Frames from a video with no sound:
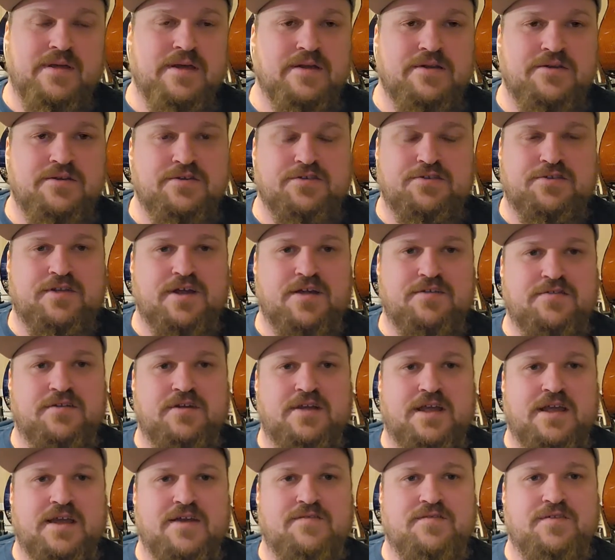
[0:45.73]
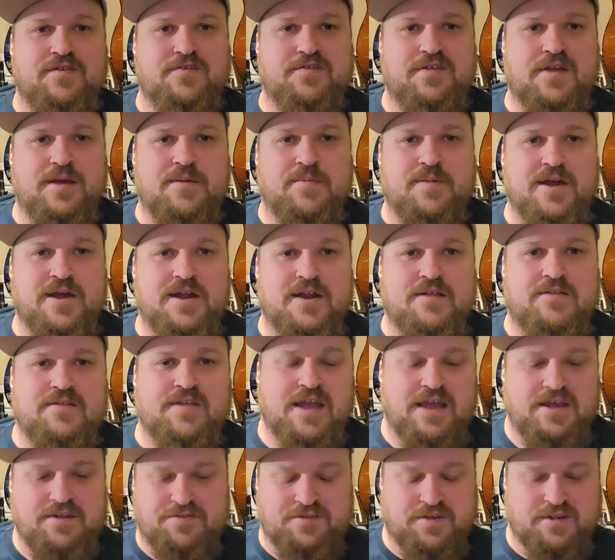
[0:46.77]
just doesn't give the same kind of
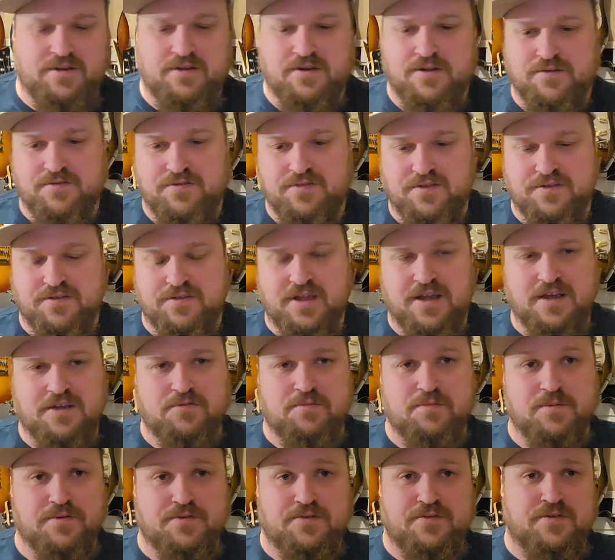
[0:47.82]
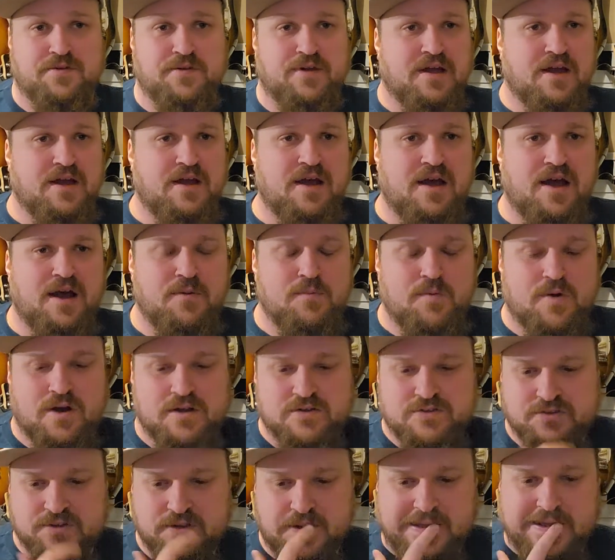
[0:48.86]
tasting notes these experts do. I
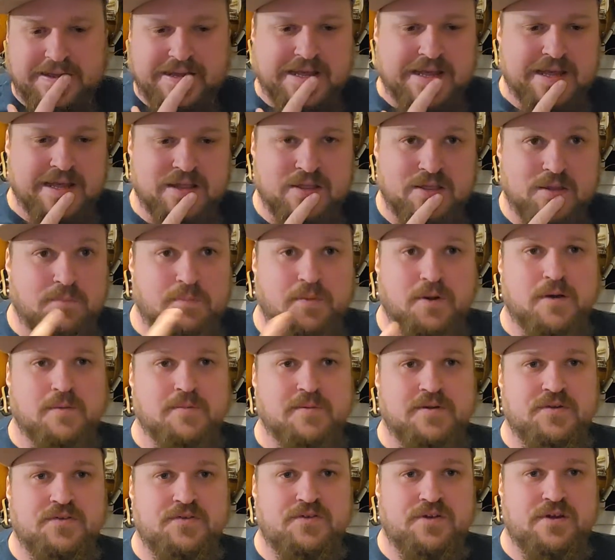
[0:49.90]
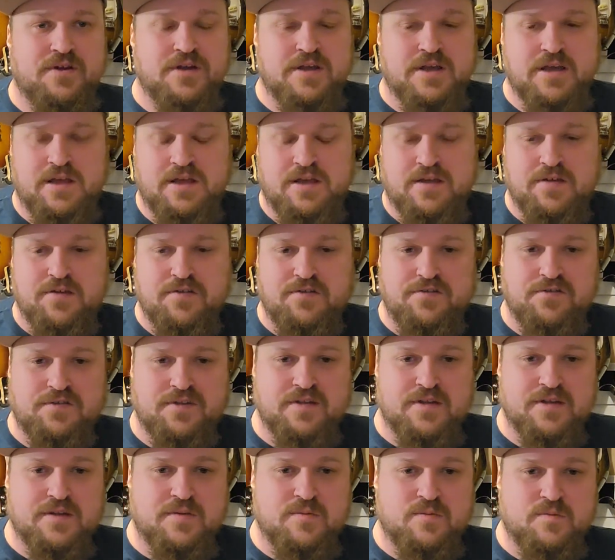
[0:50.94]
watch like the Bourbon Junkies
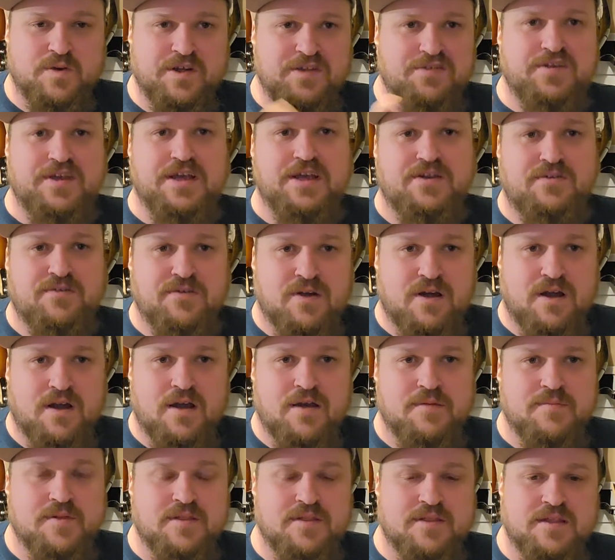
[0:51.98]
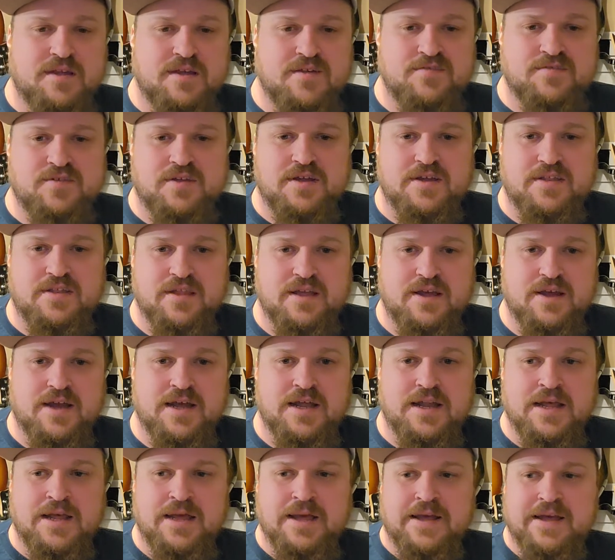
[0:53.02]
and Whiskey Tribe and things like that.
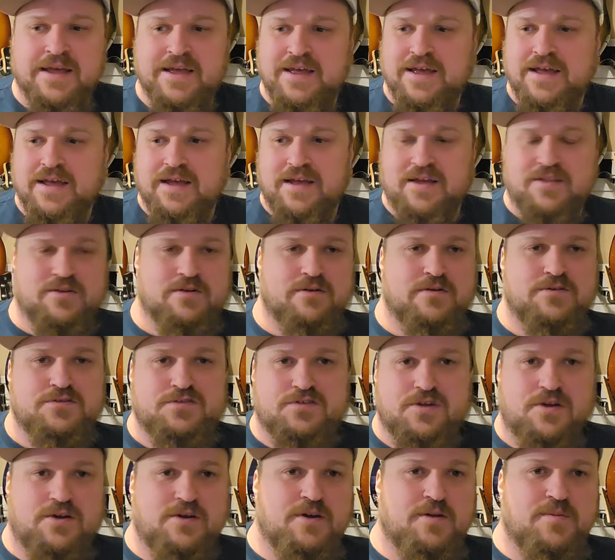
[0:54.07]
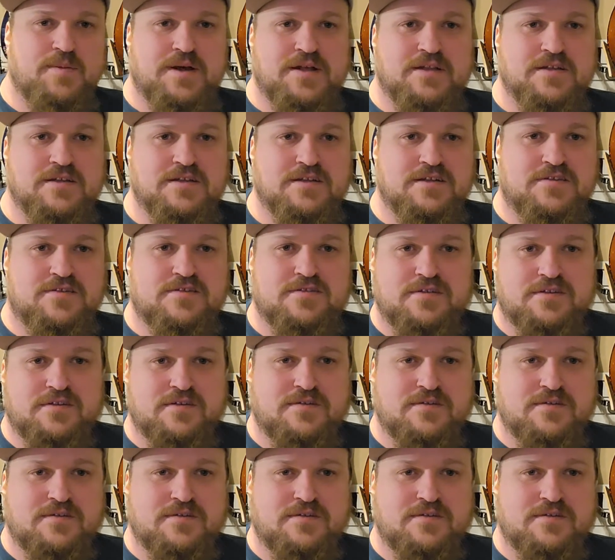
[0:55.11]
And they're always talking about these